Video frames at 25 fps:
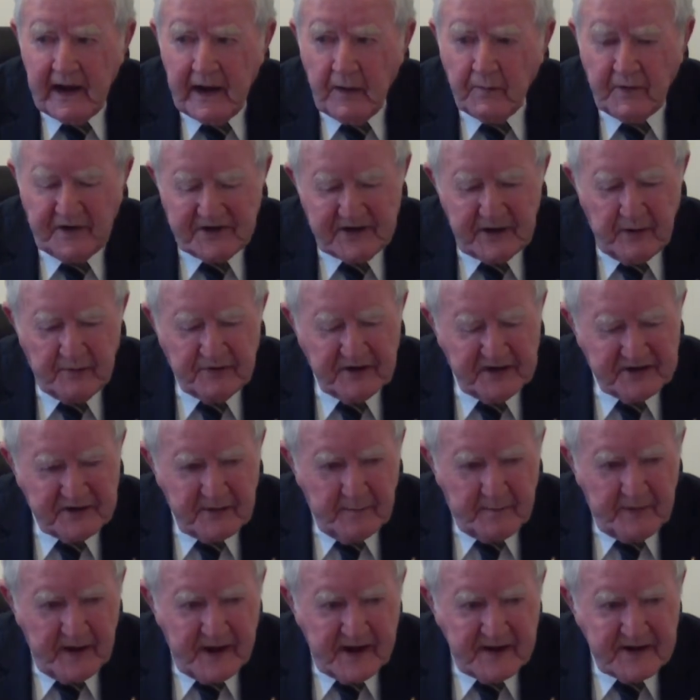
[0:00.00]
without a
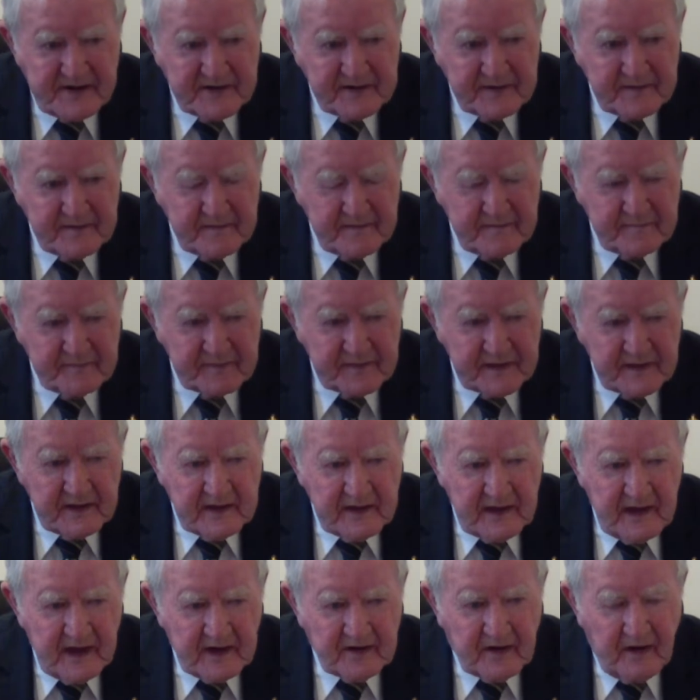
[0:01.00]
debate,
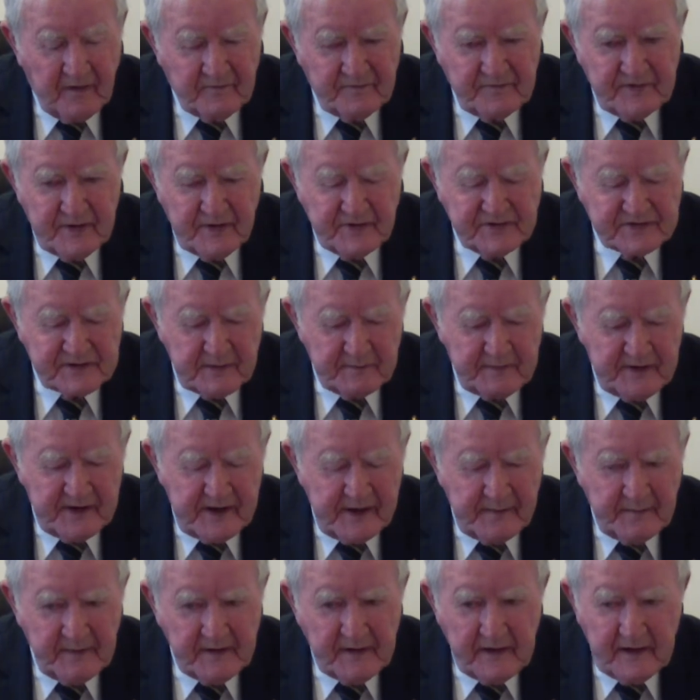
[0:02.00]
confused the
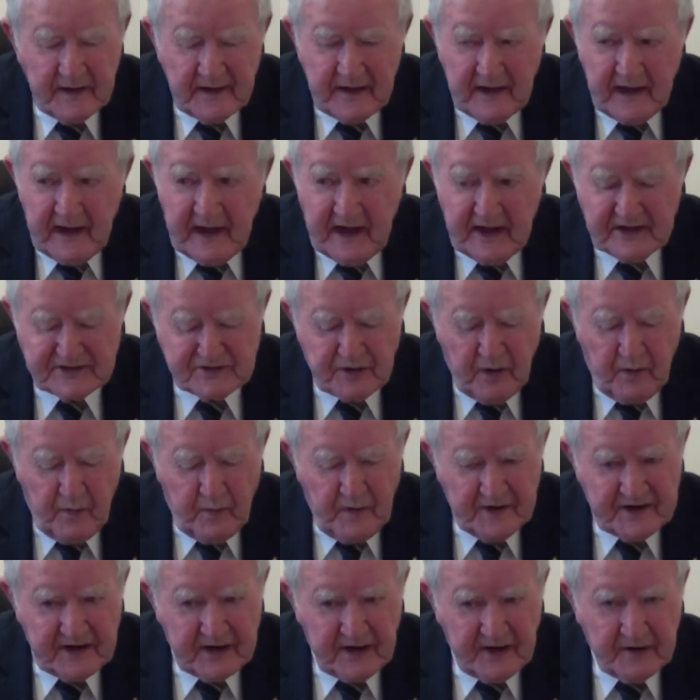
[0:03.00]
people. So
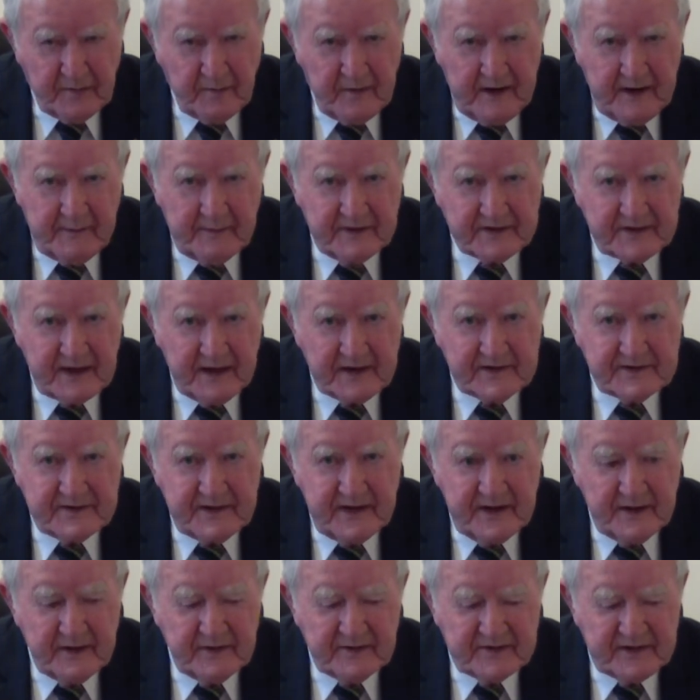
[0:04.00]
when they got away with that
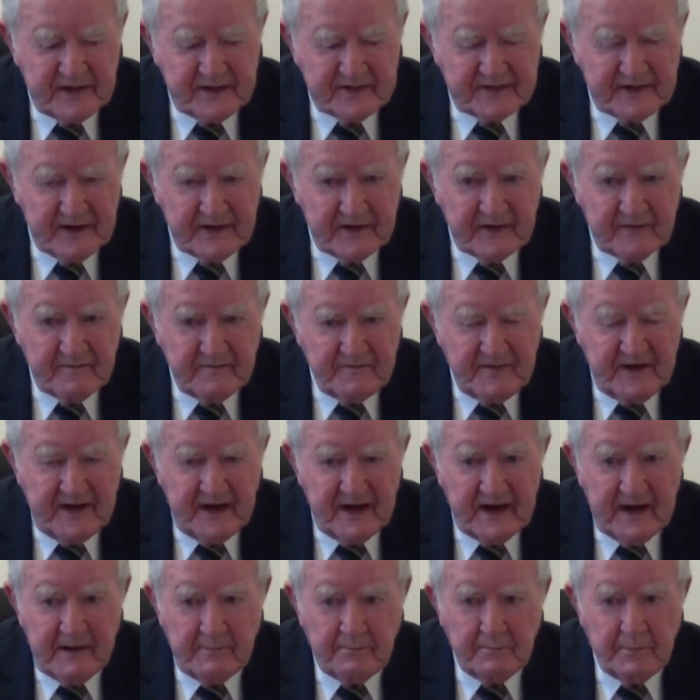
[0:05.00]
now, that they
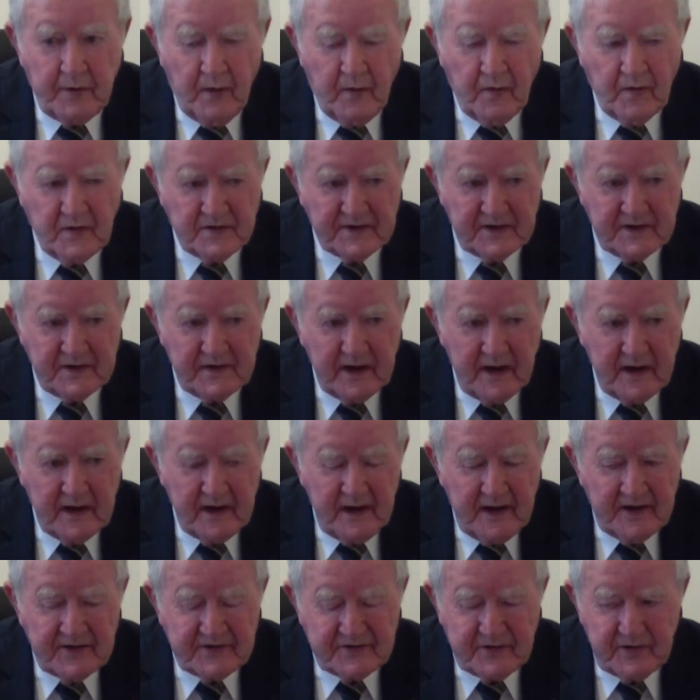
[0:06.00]
feel emboldened
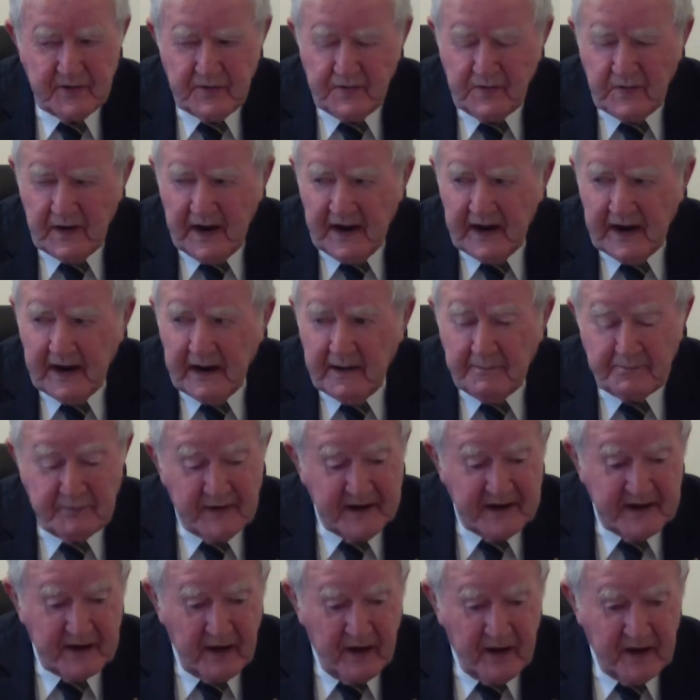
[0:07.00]
to
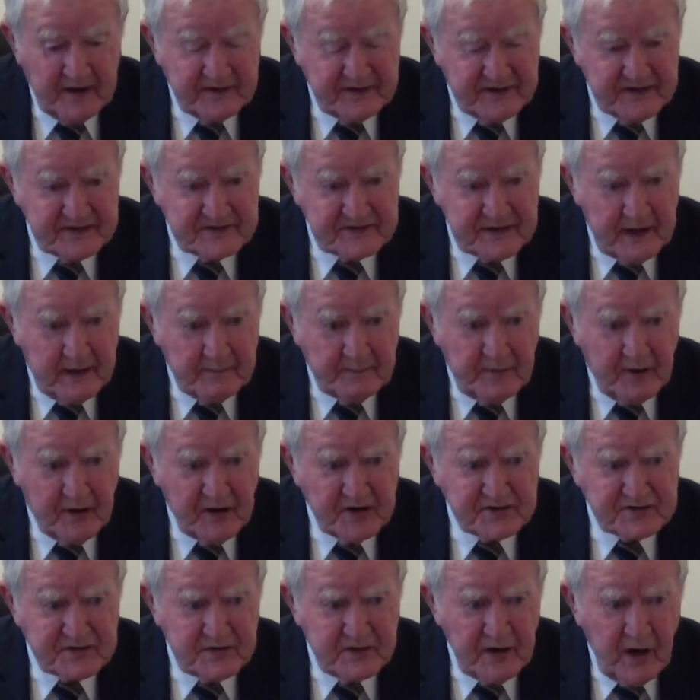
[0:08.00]
bring on this
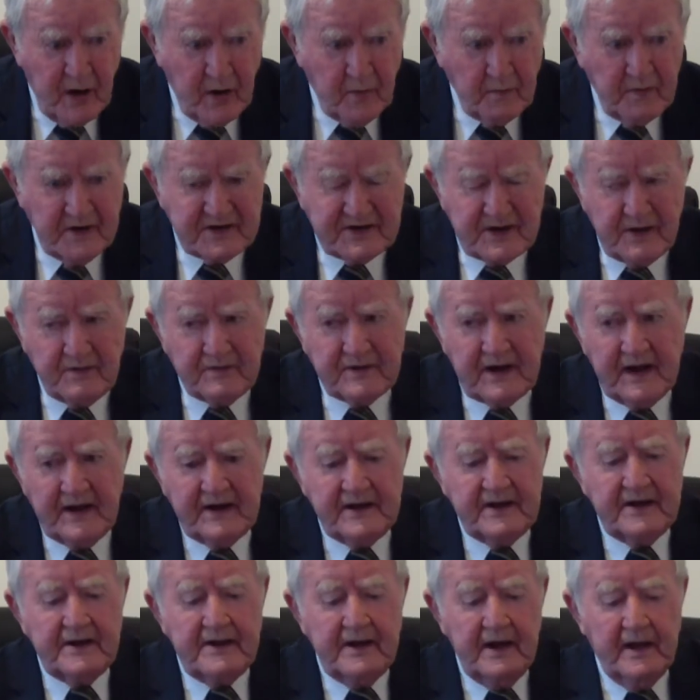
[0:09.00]
abortion without
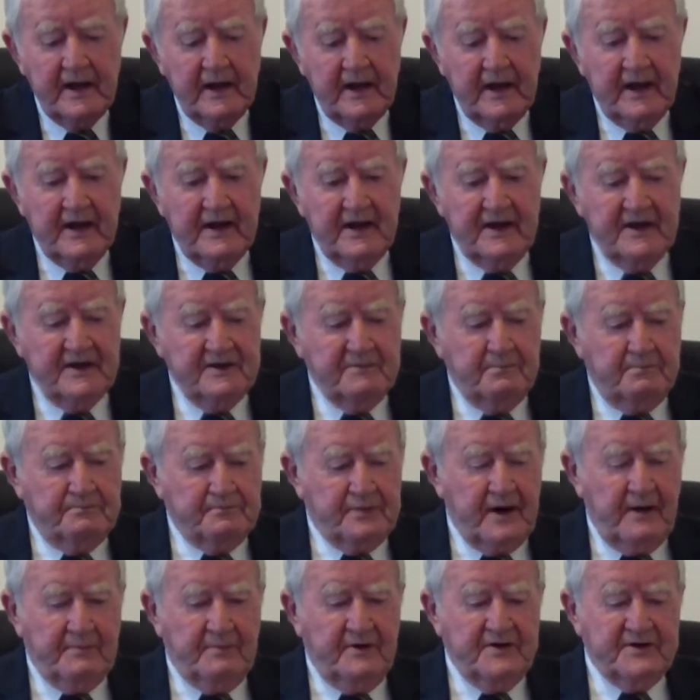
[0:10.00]
any
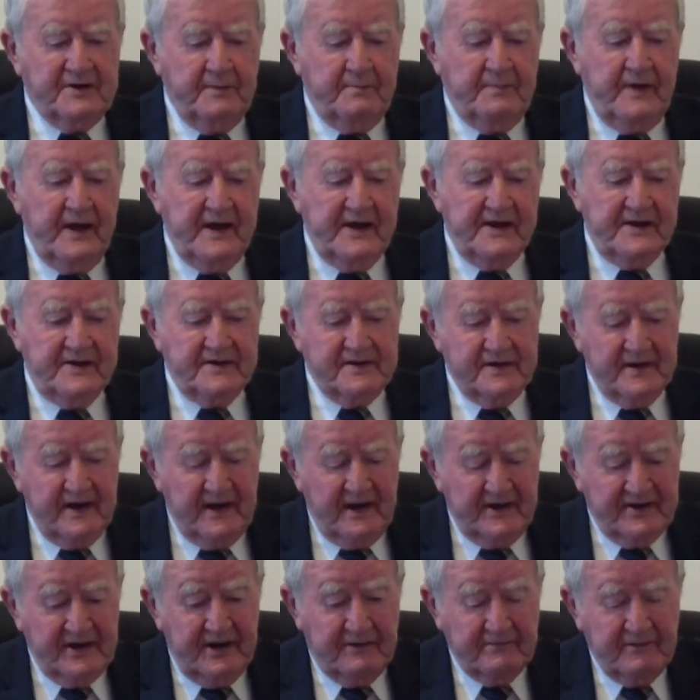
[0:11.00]
proper debate.
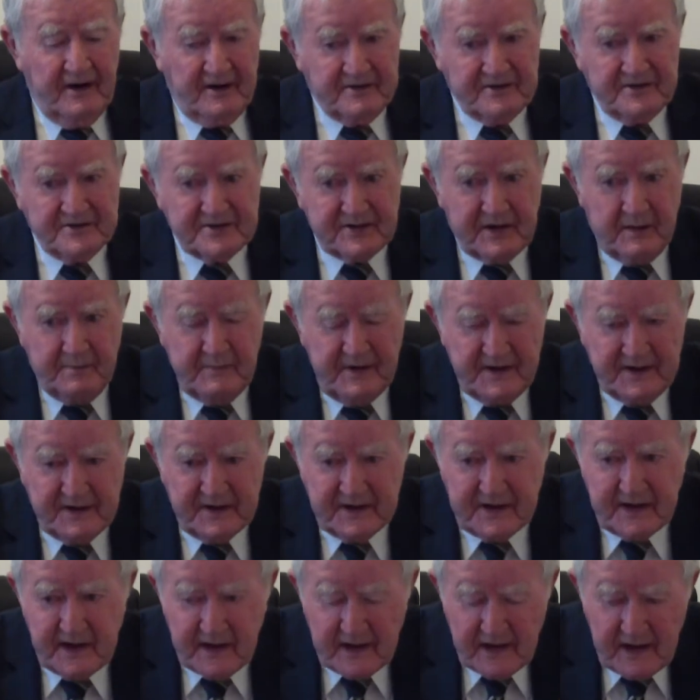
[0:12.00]
The Oireachtas
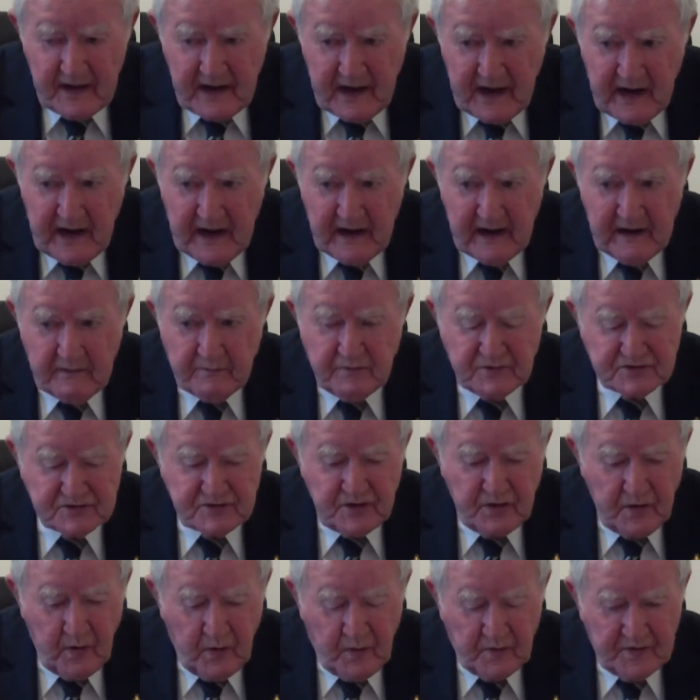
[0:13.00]
Committee was
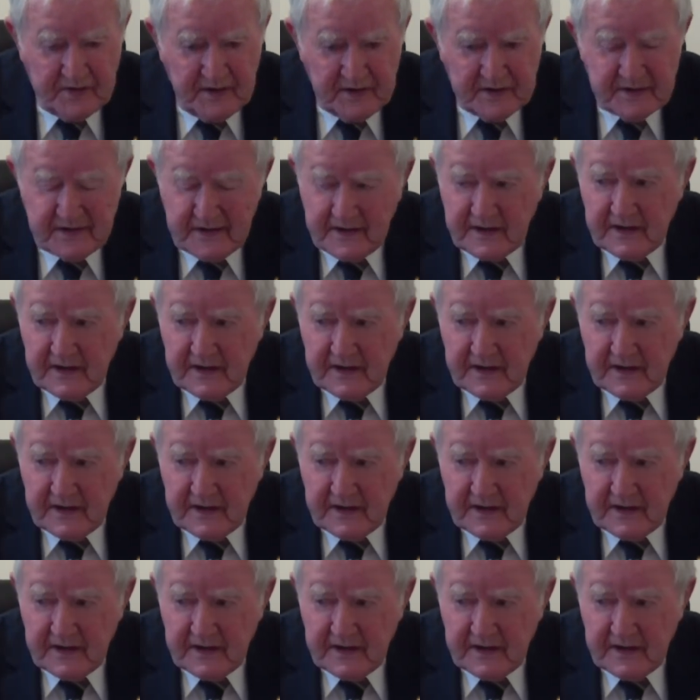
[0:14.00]
loaded